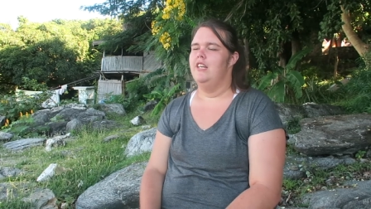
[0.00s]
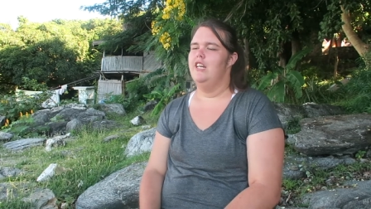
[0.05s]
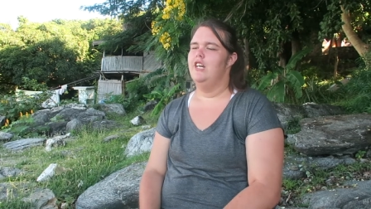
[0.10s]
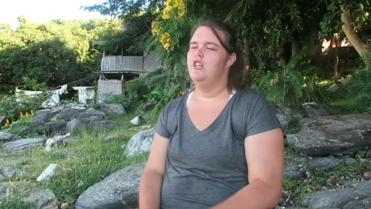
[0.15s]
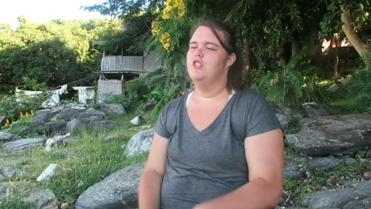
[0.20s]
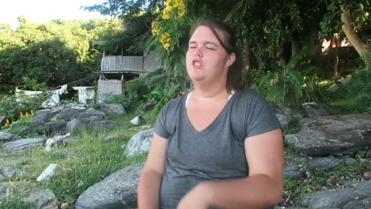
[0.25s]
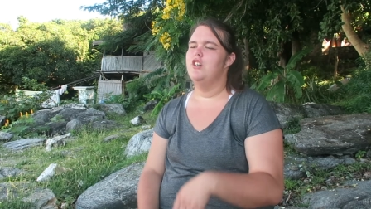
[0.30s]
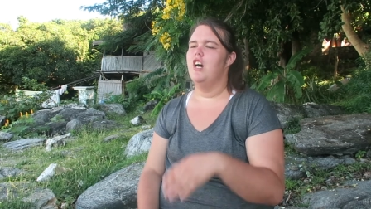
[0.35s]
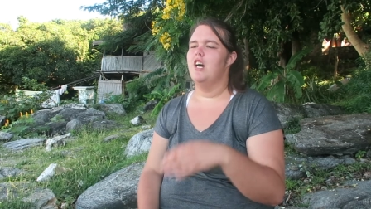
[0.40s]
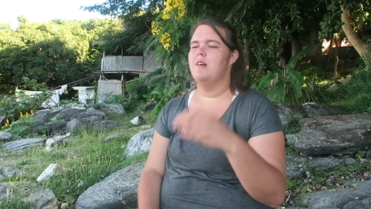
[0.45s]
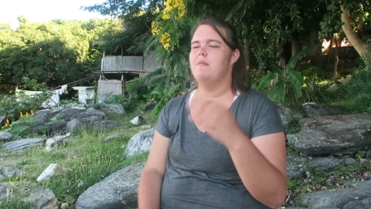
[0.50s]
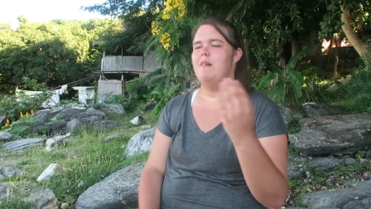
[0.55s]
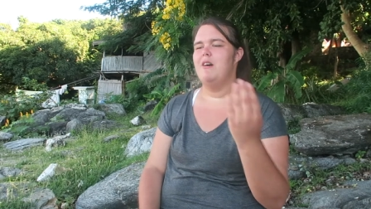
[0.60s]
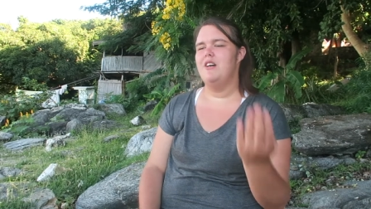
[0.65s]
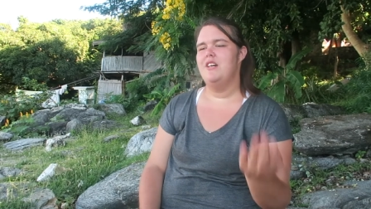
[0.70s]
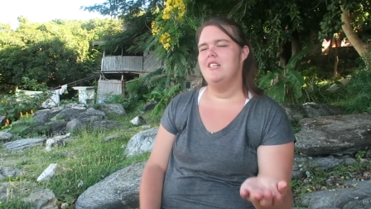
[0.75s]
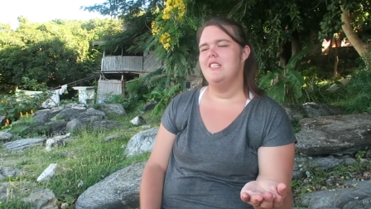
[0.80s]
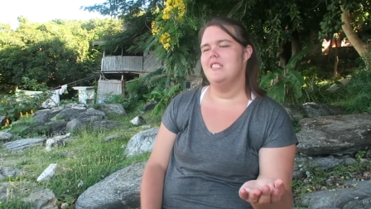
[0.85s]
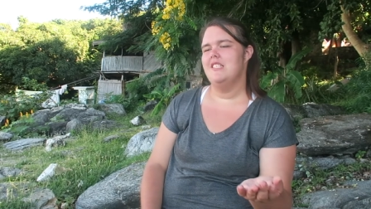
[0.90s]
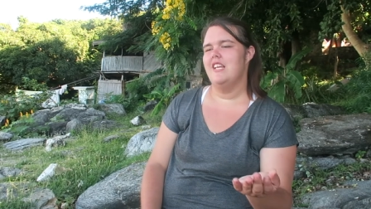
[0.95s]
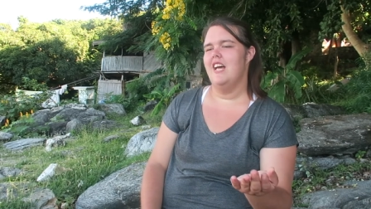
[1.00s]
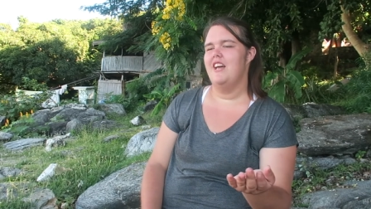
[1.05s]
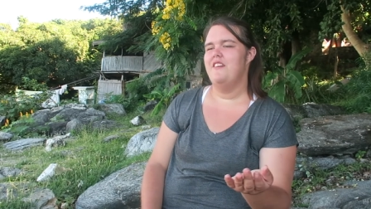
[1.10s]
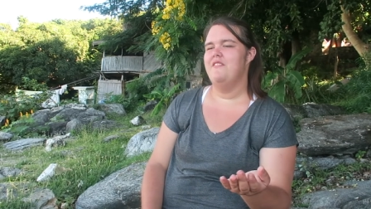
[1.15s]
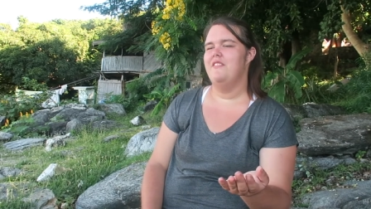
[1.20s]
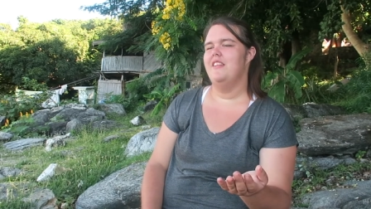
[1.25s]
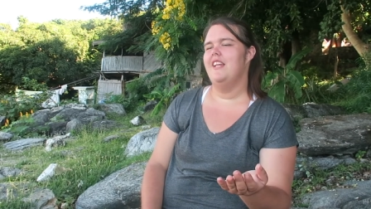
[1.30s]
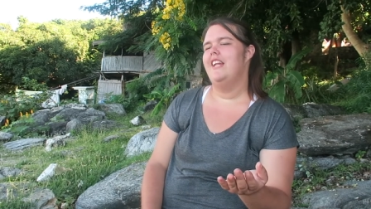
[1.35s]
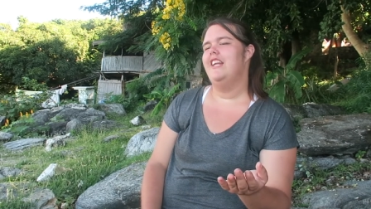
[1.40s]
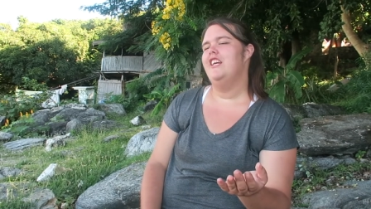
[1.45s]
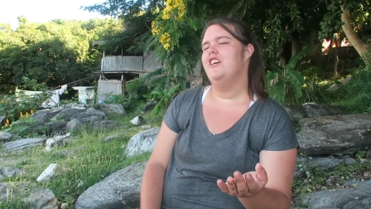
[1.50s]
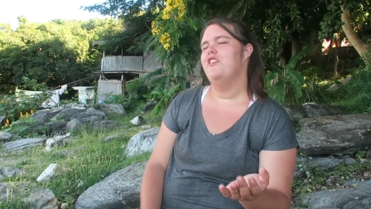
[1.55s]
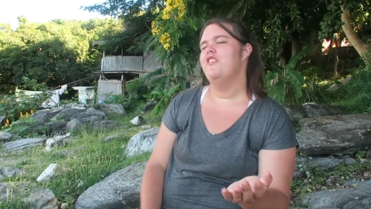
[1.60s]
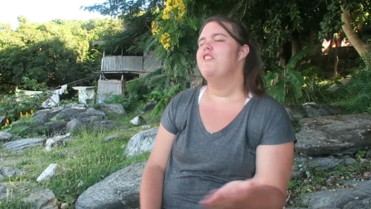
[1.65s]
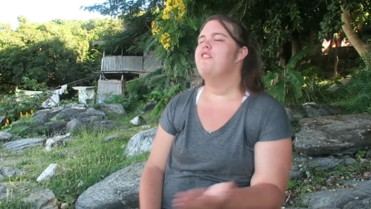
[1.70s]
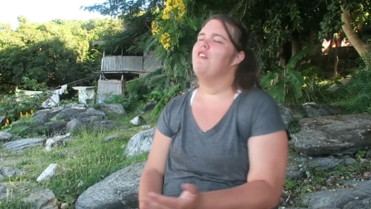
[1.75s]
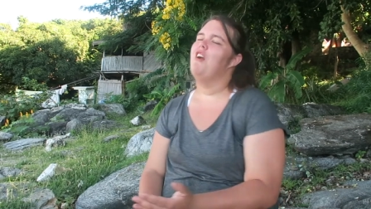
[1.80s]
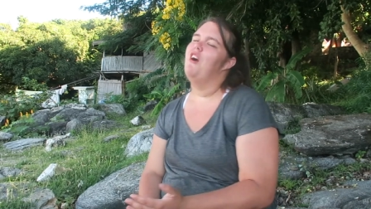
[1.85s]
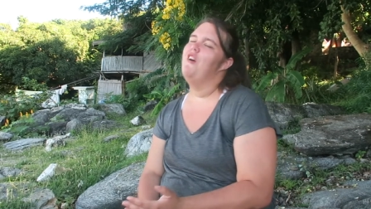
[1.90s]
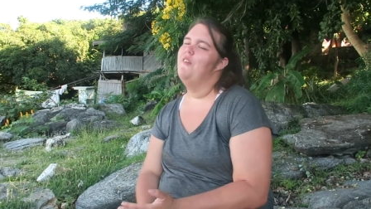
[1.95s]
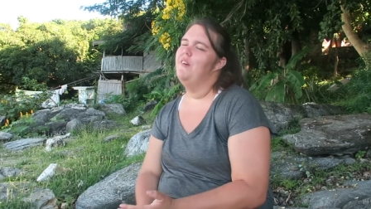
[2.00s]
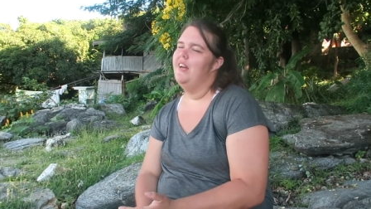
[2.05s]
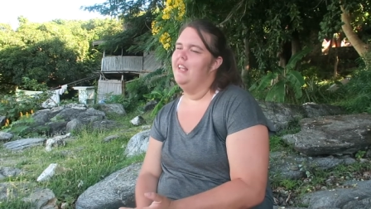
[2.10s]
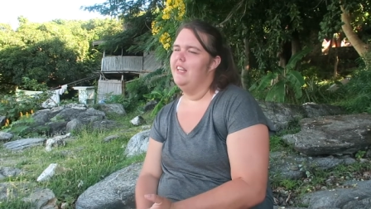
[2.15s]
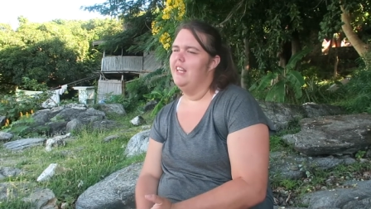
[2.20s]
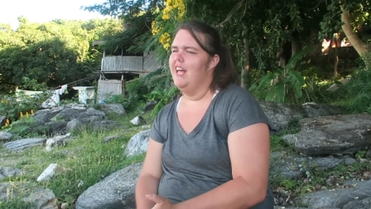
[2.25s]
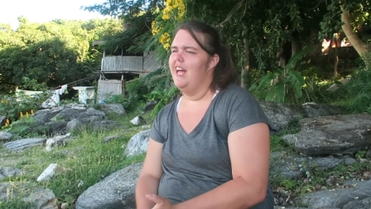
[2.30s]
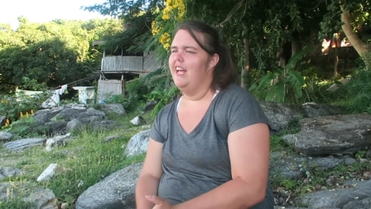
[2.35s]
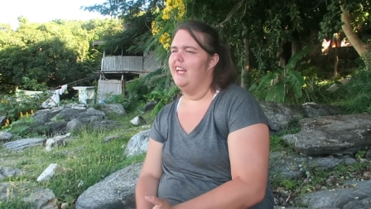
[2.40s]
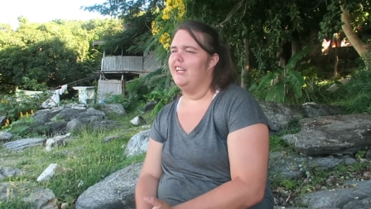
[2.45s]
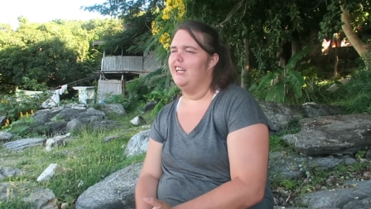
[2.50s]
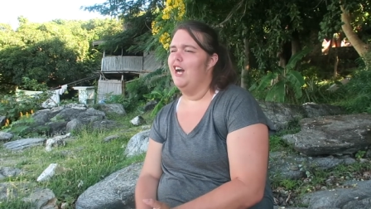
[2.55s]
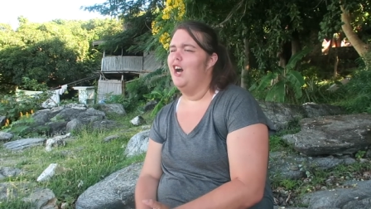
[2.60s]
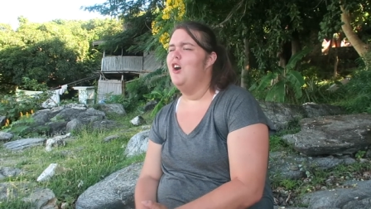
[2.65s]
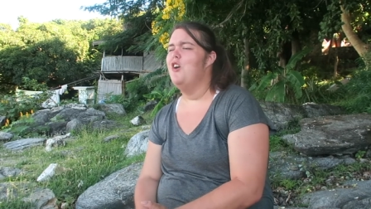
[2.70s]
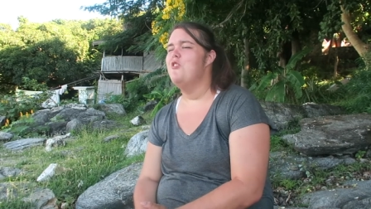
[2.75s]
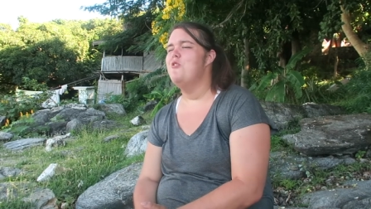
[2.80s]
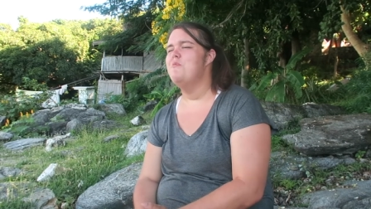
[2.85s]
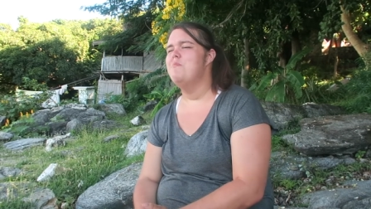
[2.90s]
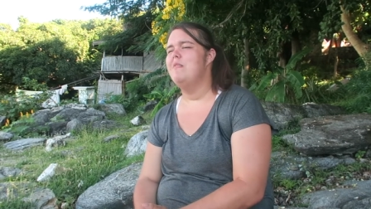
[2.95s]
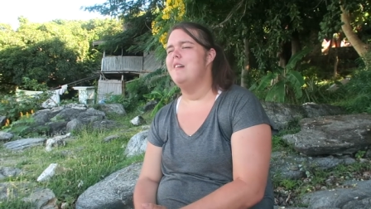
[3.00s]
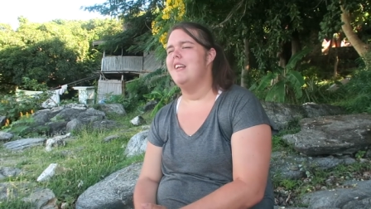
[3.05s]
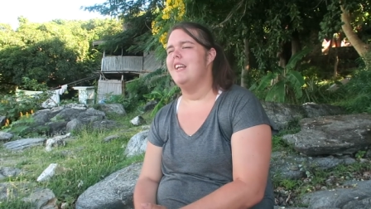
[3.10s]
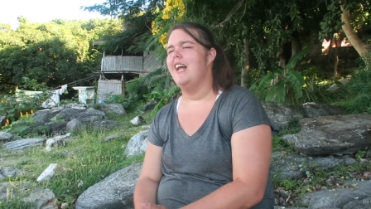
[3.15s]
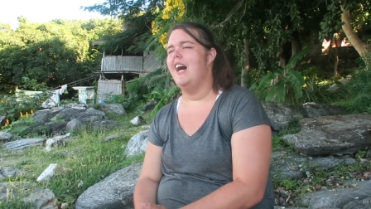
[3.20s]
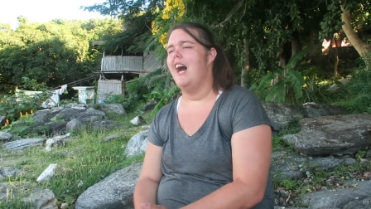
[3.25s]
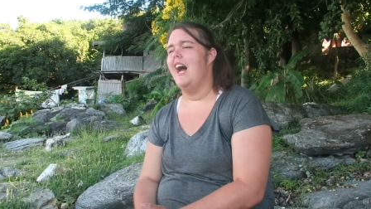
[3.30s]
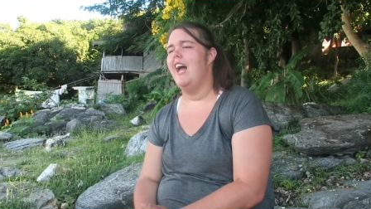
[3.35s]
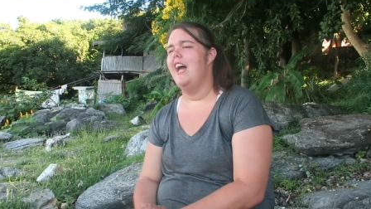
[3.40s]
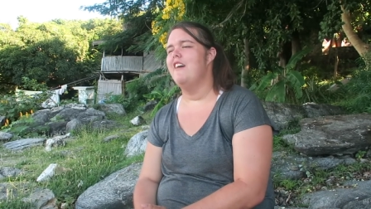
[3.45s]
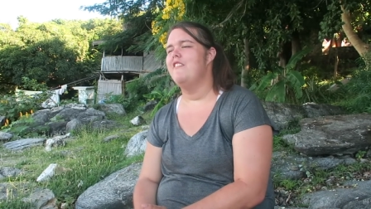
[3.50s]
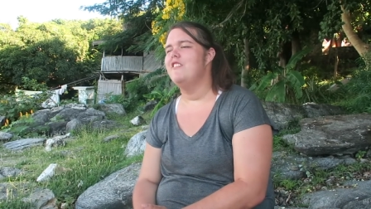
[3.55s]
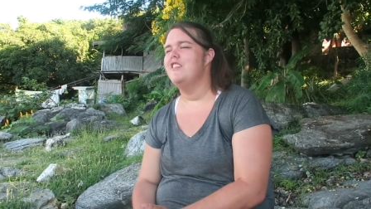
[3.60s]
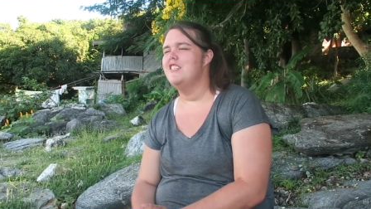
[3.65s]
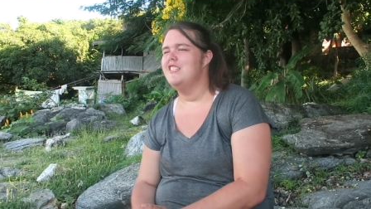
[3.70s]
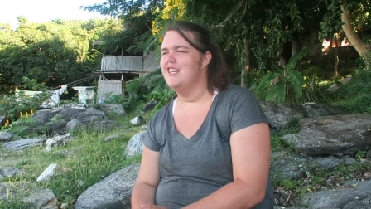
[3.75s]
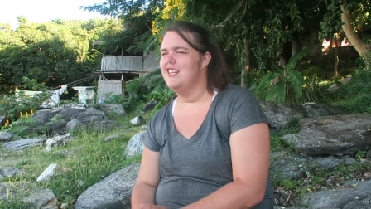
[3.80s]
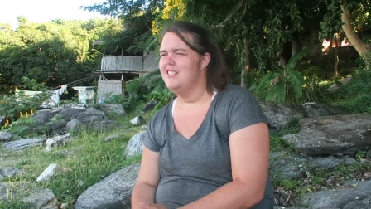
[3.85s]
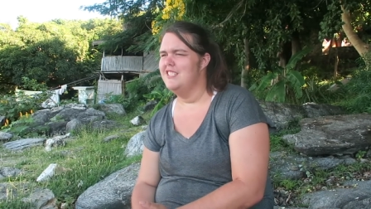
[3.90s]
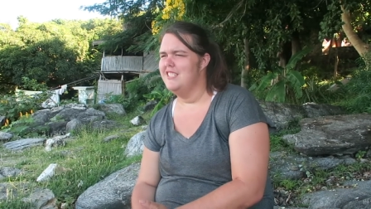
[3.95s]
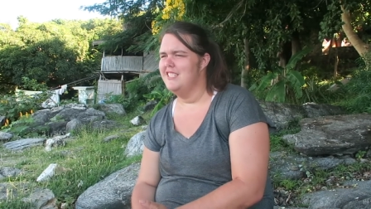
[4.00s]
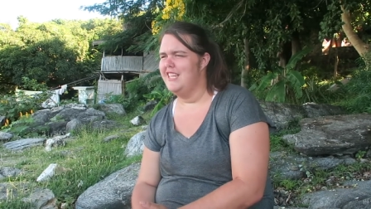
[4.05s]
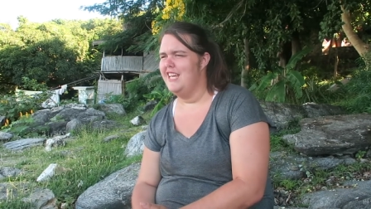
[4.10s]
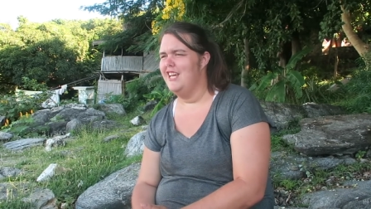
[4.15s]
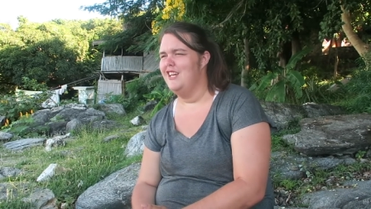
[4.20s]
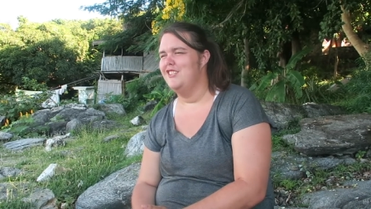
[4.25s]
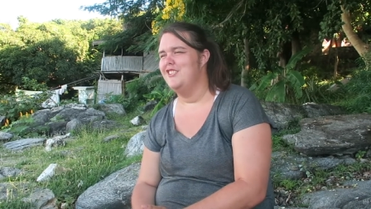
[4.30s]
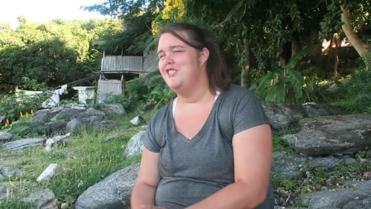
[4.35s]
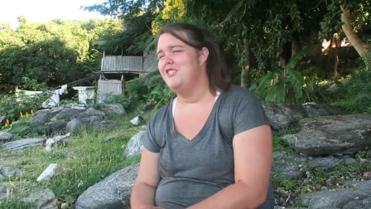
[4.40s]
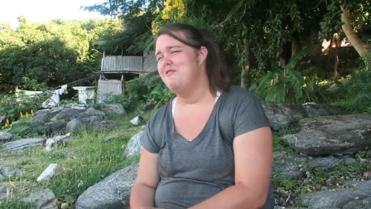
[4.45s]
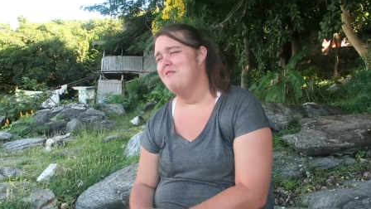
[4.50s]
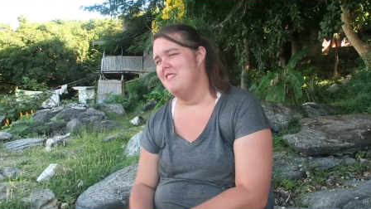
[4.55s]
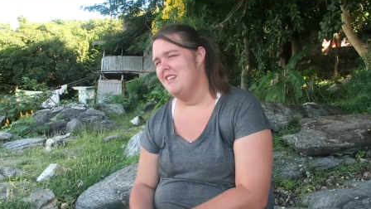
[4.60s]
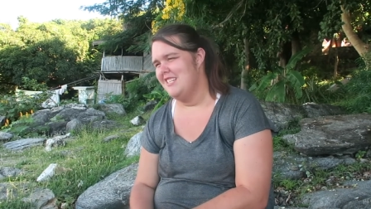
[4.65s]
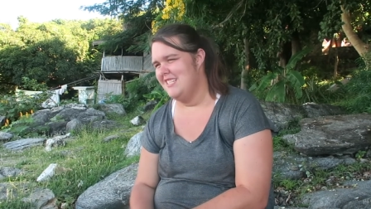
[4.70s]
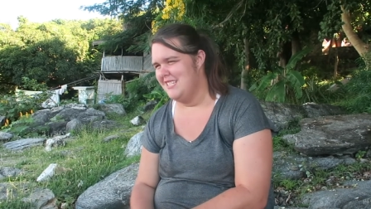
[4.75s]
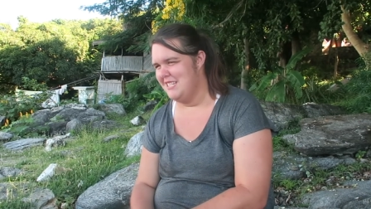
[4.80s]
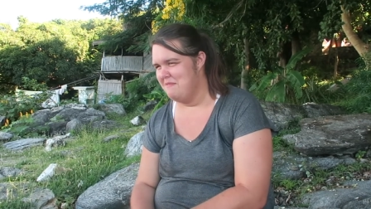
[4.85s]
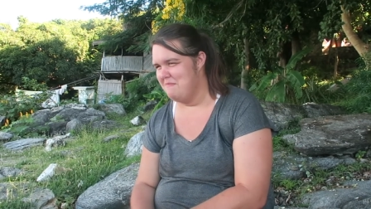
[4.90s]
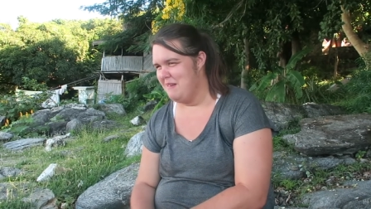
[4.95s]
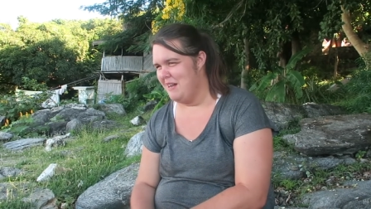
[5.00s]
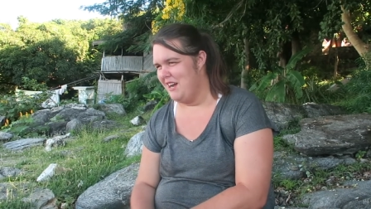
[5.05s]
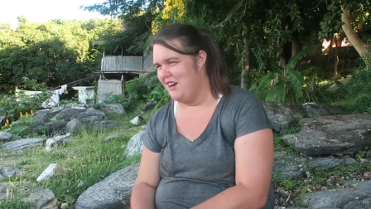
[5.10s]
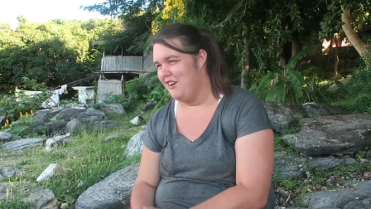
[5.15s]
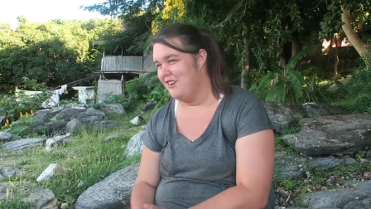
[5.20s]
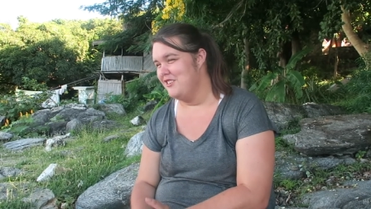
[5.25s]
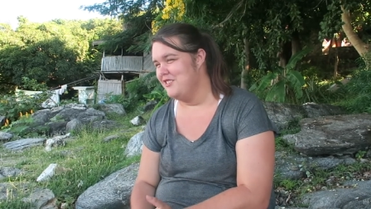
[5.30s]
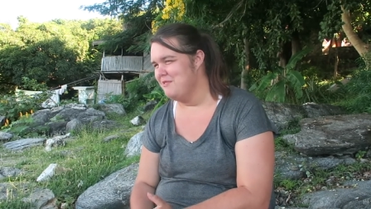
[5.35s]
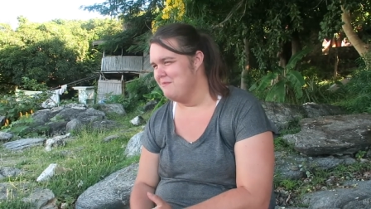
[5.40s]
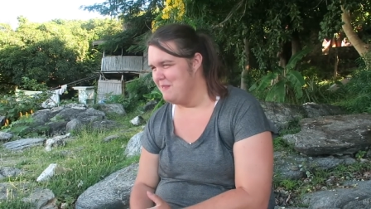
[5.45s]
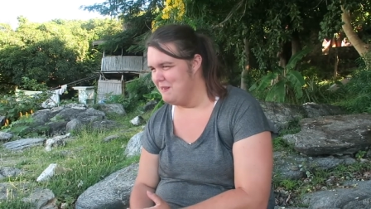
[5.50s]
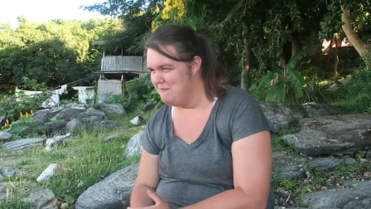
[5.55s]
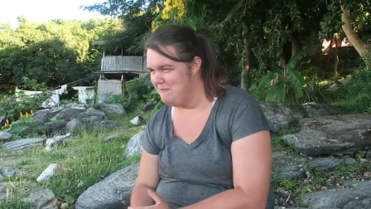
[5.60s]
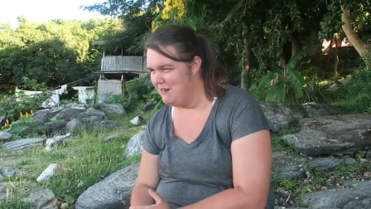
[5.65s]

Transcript: he'll talk about his life and then he'll throw in like, oh, but I have this on sale. Do you want to see my art or my